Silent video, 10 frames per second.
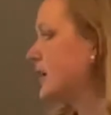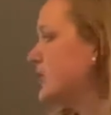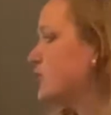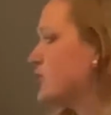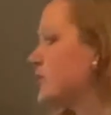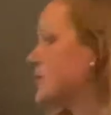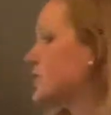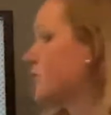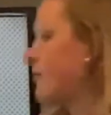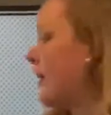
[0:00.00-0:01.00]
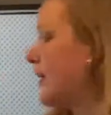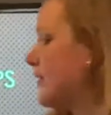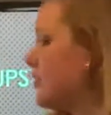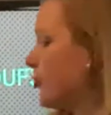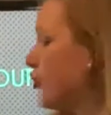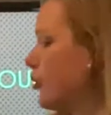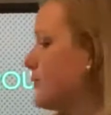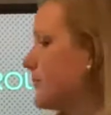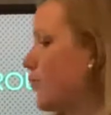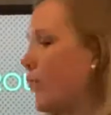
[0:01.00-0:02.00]
Students are divided into
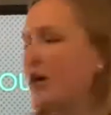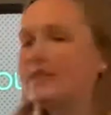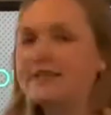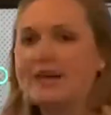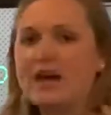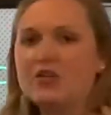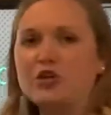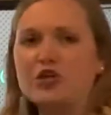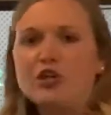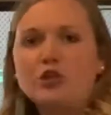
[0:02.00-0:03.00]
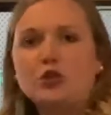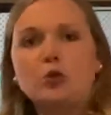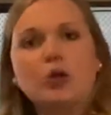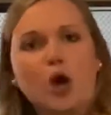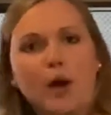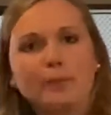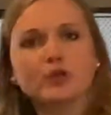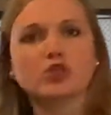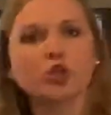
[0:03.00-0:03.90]
groups that work together to accomplish the